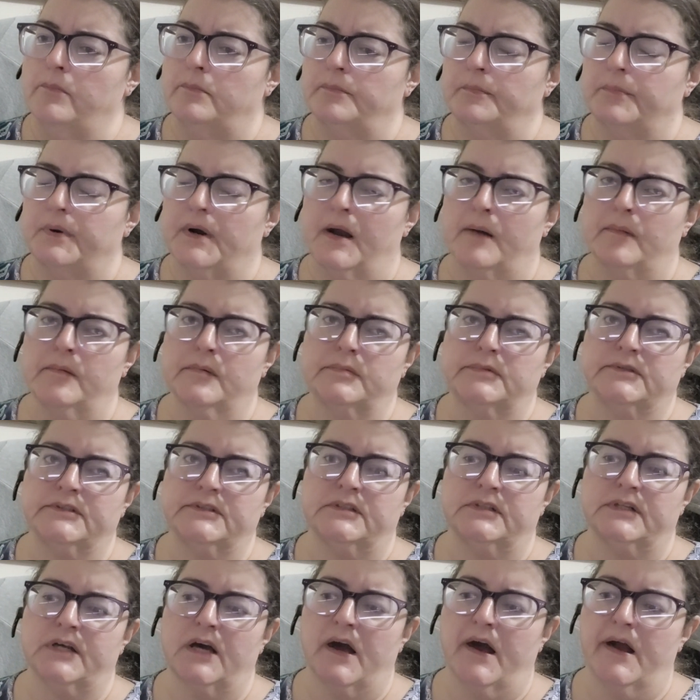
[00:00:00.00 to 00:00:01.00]
Probably
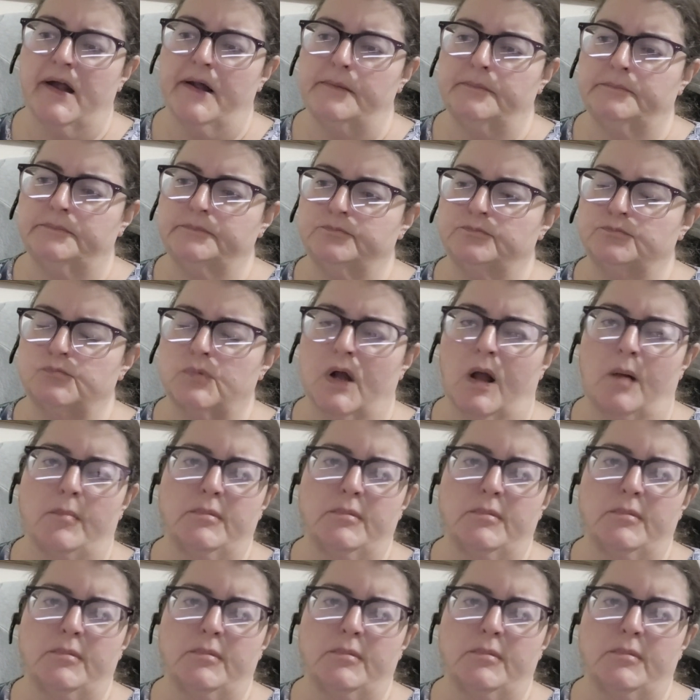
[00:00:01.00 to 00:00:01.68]
not. How